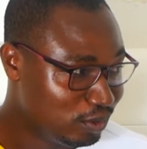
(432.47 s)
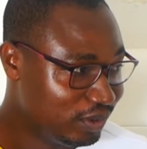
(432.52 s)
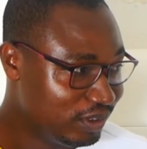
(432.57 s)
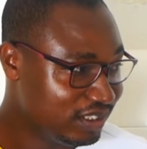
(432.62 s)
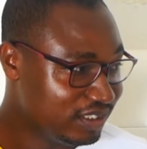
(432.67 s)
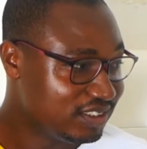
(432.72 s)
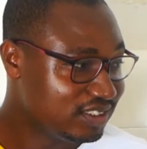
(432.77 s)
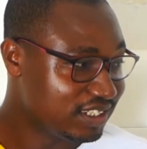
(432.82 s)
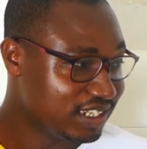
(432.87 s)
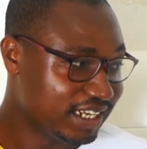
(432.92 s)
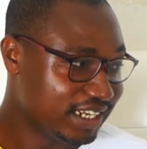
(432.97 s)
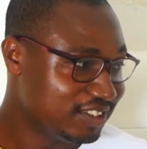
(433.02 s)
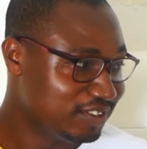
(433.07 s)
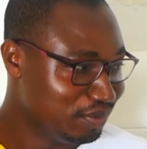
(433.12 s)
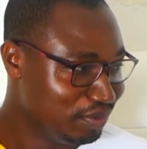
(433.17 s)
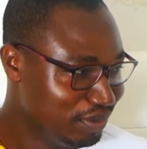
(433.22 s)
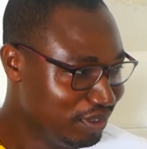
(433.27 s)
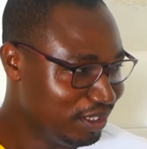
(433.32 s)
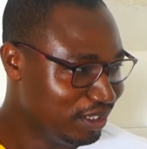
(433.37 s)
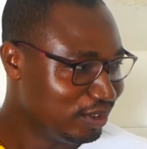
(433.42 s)
wouldn't charge
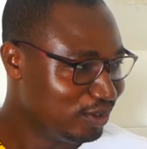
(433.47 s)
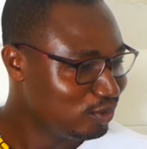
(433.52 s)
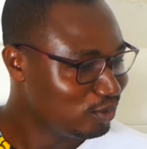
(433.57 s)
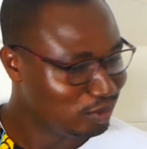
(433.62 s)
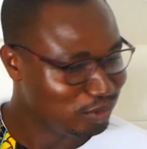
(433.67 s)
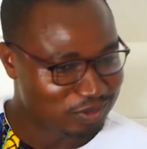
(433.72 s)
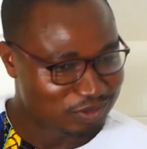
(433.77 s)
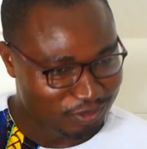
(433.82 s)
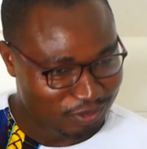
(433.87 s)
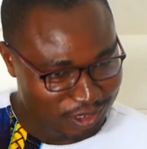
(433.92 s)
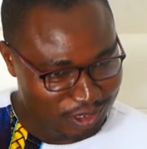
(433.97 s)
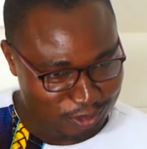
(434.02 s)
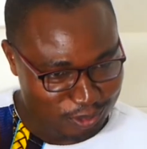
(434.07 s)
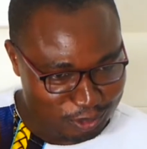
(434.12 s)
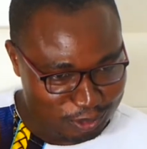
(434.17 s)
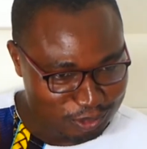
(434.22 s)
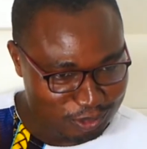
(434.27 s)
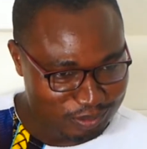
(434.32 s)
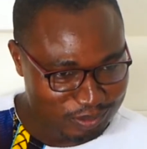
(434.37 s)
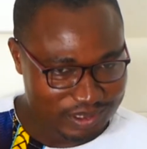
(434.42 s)
me to train
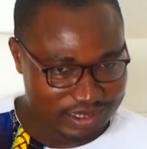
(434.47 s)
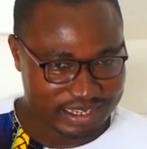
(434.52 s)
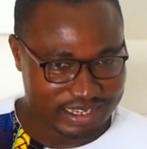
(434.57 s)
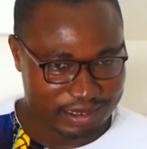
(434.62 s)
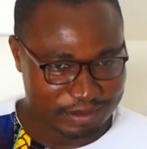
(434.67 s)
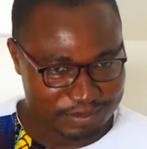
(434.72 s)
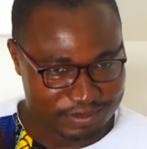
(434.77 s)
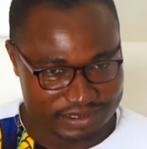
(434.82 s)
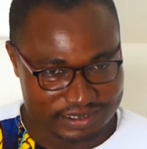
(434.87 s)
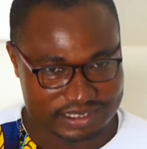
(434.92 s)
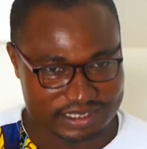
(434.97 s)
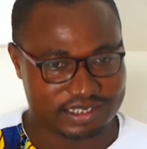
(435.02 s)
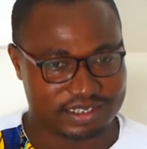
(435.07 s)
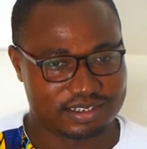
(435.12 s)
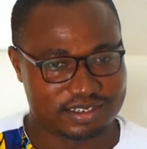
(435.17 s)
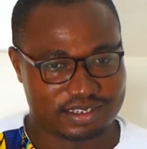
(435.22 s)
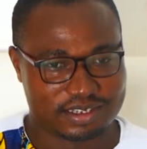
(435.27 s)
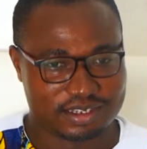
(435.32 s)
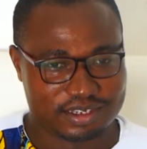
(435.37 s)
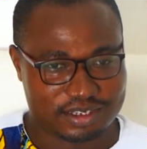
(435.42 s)
you to be a carpenter.
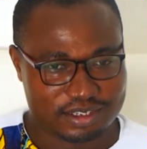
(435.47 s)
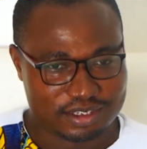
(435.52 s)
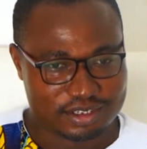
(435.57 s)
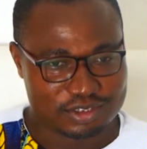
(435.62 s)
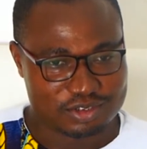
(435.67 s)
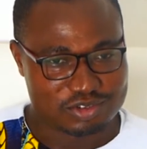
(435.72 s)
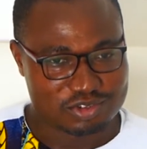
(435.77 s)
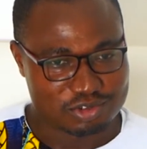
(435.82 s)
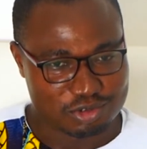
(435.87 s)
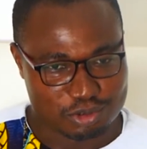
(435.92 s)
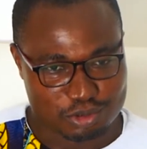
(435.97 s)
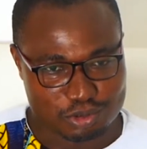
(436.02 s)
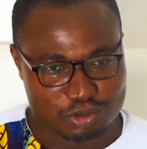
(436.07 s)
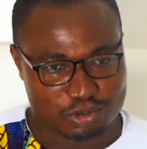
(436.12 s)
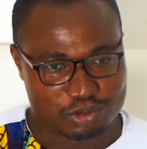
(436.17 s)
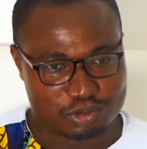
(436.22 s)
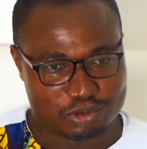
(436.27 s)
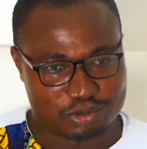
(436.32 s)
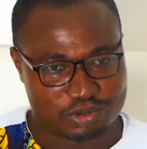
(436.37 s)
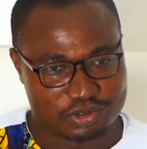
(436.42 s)
So
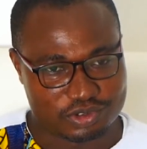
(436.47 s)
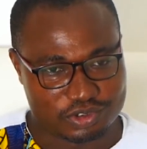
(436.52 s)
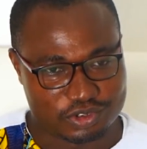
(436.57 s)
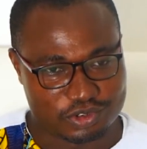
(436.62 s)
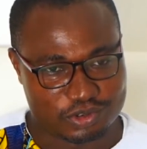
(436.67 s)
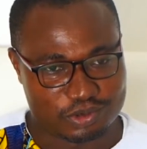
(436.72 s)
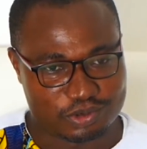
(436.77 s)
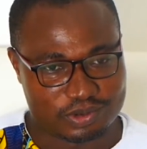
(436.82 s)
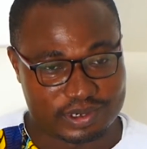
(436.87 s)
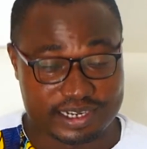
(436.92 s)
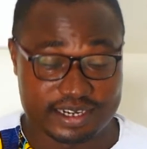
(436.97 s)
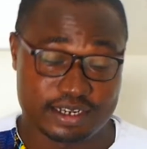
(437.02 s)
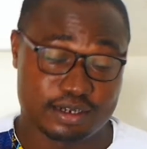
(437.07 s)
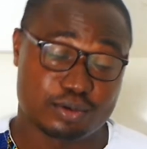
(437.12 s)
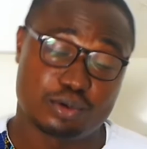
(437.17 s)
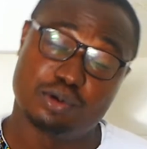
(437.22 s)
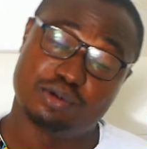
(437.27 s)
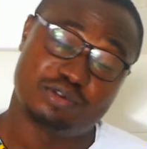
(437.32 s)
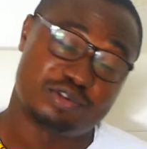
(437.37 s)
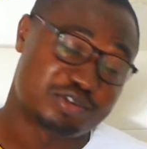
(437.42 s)
you either
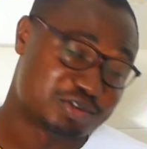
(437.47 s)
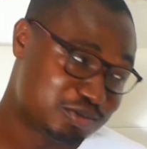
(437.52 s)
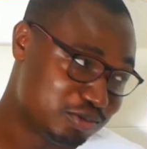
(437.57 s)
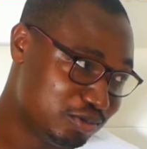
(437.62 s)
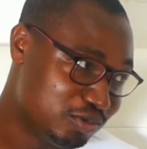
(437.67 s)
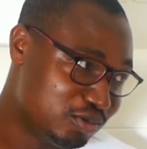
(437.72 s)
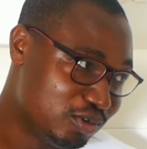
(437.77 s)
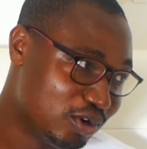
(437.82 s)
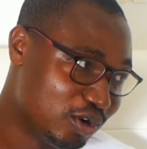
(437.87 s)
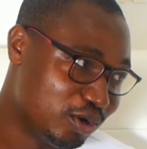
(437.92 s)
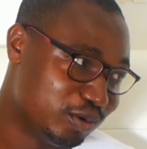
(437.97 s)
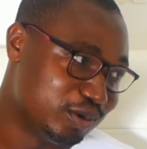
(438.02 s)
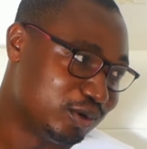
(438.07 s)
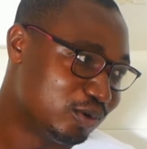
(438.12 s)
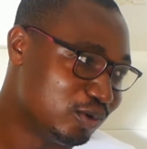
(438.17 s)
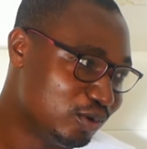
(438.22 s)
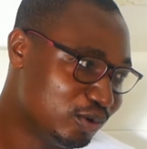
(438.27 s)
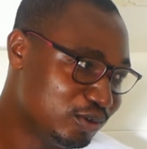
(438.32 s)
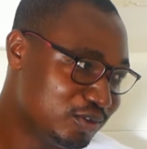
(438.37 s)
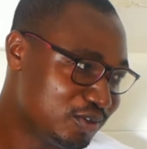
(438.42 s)
go to school or we
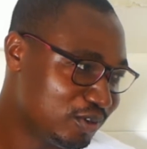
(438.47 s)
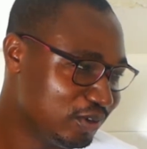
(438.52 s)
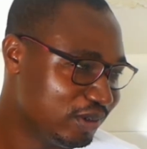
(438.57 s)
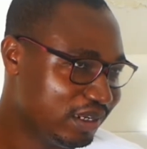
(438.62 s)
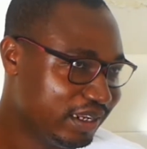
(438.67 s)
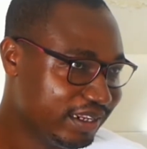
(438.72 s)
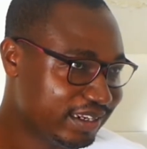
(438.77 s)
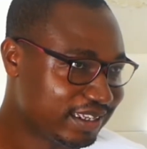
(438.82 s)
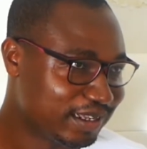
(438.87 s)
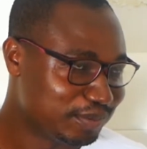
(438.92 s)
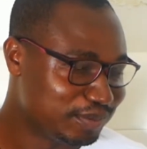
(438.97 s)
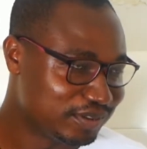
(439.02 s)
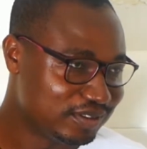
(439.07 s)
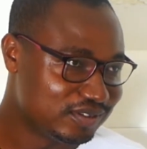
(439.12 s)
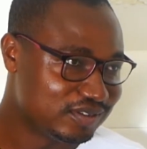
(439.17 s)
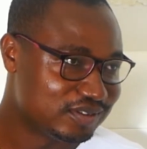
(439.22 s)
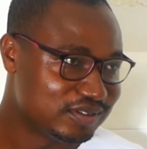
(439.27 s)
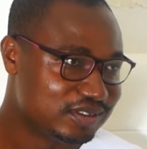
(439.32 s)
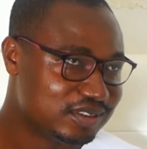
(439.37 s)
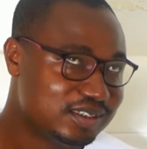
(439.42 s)
go so you learn
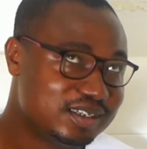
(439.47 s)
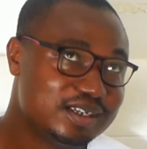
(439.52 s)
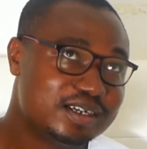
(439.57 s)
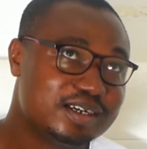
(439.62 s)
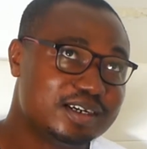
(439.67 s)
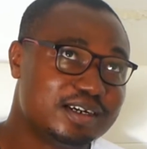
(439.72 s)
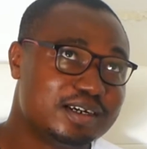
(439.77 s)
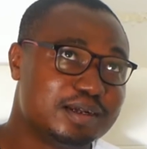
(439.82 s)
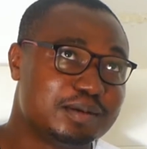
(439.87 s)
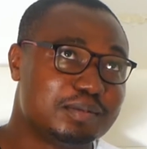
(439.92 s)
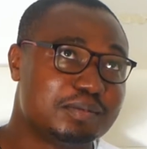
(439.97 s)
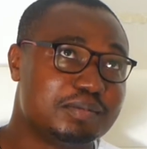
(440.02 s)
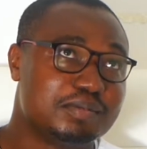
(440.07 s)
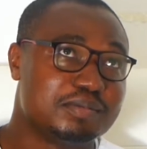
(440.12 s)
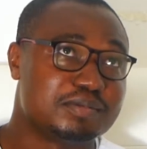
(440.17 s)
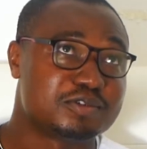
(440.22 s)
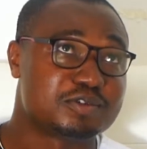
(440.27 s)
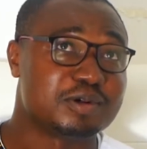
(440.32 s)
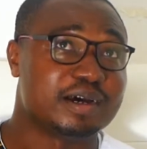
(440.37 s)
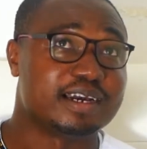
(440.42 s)
carpentry.
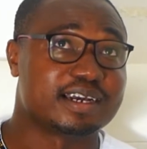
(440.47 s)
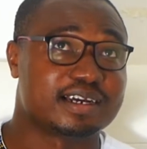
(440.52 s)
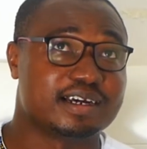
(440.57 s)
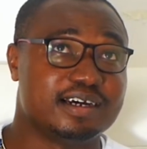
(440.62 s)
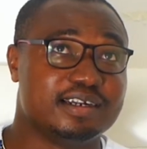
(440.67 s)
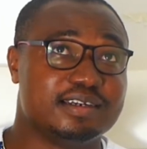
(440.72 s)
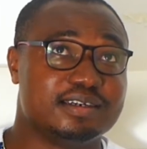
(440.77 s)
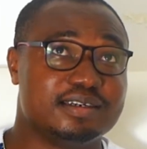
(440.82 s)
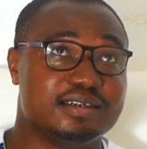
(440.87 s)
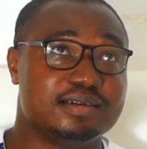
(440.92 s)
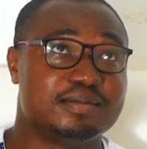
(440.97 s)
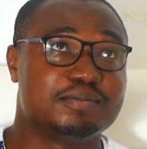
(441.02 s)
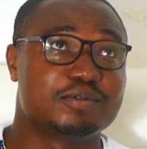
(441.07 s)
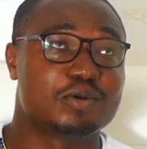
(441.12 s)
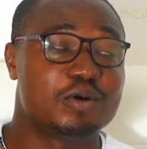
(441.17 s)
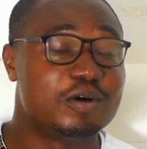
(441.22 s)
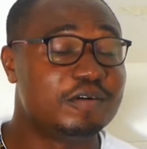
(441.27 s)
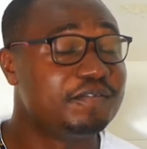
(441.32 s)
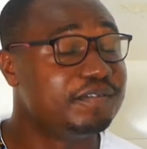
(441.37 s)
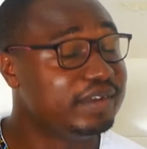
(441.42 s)
So I can
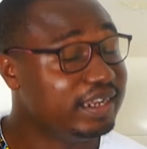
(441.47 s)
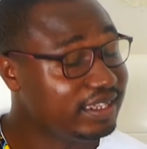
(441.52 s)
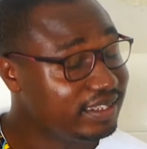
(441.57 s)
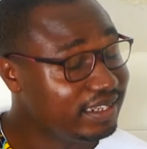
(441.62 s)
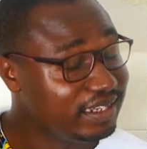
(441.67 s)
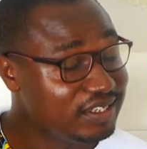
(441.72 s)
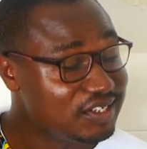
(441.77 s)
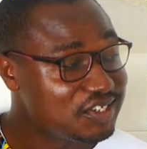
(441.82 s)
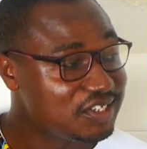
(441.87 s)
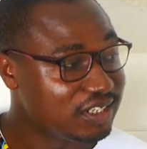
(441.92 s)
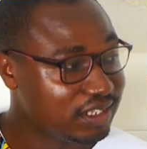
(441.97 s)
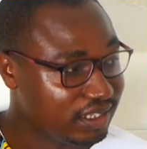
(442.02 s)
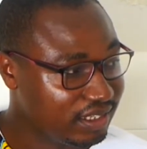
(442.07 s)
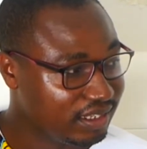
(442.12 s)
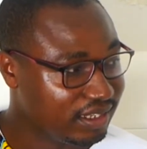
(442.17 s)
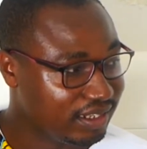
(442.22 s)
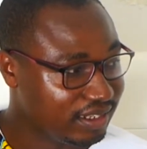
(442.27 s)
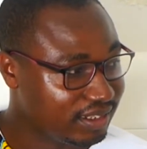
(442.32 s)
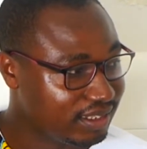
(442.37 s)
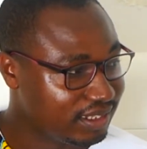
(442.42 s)
confidently say
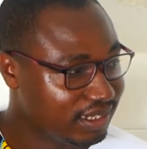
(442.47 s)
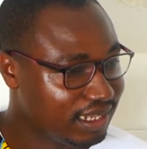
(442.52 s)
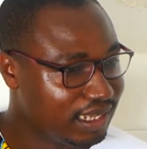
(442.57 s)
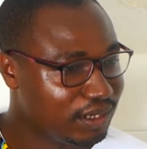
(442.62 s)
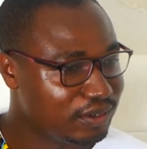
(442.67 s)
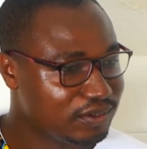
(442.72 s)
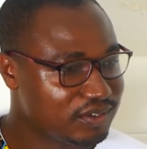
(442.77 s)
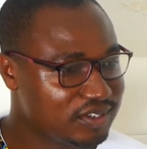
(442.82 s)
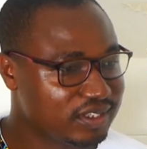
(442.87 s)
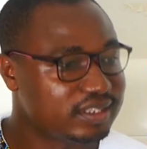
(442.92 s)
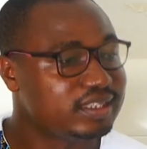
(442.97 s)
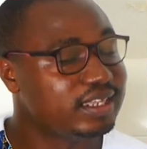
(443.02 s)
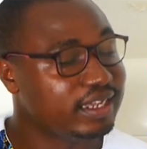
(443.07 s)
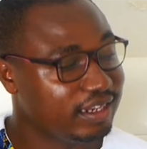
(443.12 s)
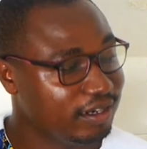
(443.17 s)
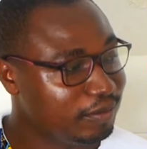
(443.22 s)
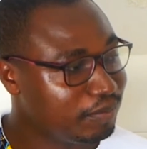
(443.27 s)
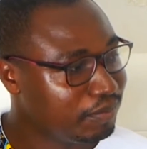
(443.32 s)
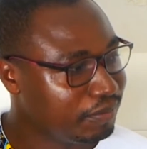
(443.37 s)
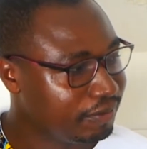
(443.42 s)
that that was a
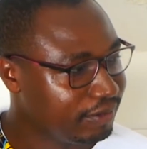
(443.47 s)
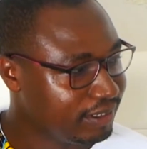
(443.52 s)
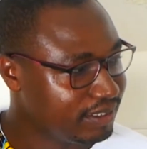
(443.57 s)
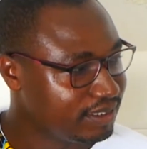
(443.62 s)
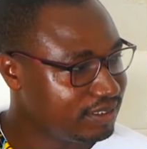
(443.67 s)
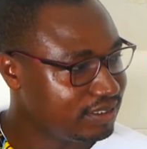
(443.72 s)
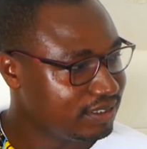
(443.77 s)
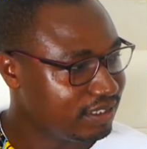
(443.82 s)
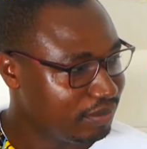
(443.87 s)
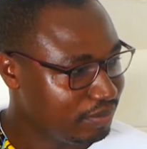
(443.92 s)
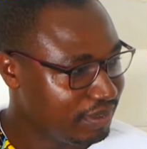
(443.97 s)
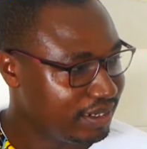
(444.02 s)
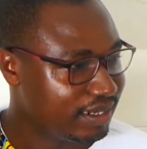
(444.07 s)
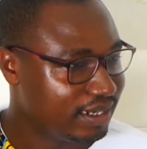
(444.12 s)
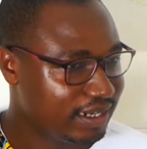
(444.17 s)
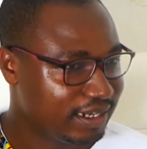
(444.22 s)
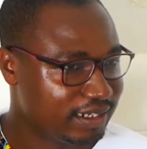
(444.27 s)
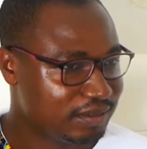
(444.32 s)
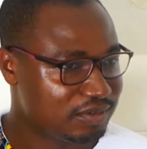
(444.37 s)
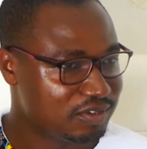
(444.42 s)
turning point in my
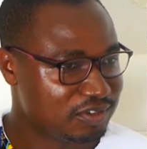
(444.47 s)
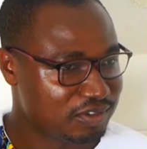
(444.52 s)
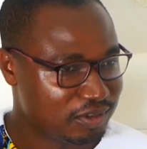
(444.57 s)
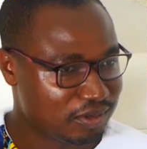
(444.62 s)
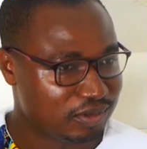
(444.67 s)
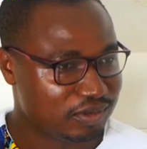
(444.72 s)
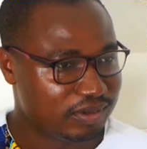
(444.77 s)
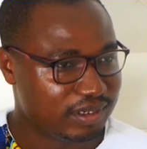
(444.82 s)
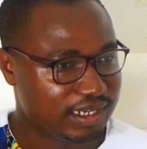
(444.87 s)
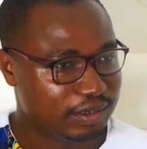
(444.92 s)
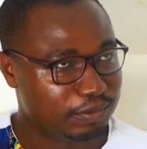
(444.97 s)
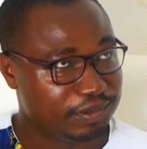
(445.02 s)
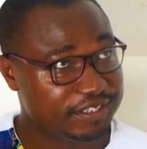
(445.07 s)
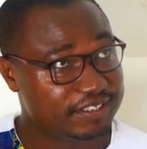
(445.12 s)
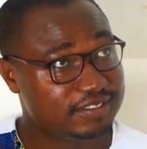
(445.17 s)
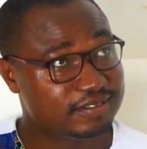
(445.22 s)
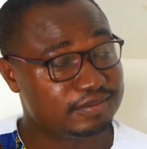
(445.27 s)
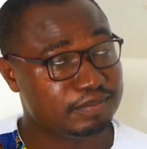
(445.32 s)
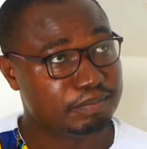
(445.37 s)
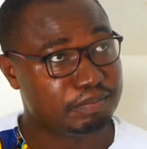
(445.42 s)
life. So I
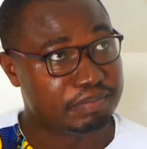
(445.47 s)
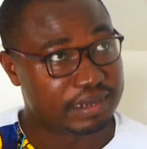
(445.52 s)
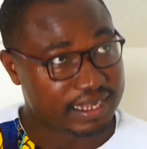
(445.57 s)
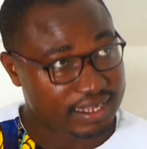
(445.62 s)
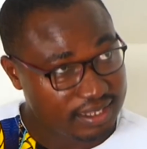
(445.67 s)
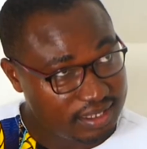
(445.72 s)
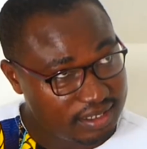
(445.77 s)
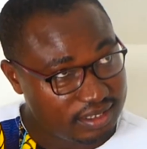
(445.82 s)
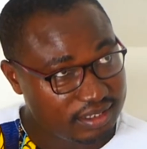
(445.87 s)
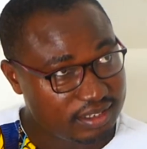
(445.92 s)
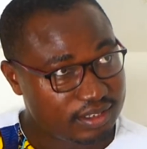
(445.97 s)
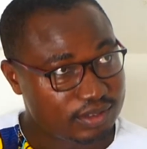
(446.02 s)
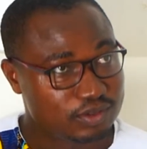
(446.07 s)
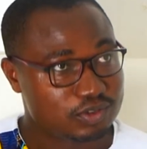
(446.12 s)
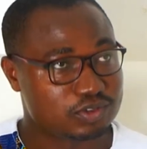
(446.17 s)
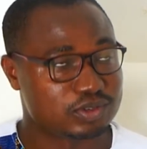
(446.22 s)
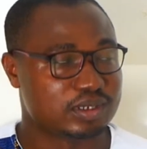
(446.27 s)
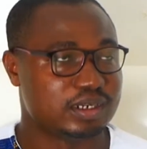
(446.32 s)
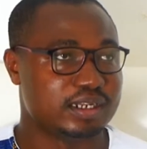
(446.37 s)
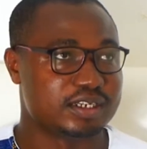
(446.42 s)
went back
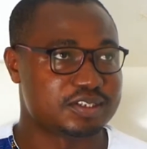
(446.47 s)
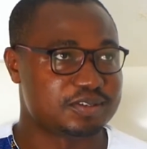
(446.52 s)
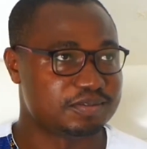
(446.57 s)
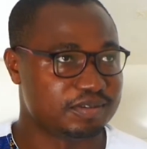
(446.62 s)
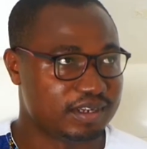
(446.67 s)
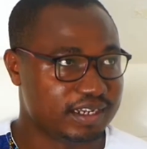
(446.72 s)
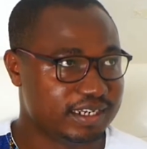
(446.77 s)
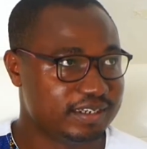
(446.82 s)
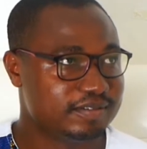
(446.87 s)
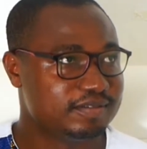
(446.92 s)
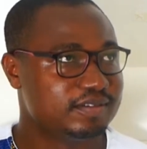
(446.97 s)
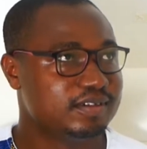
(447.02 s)
to class 5.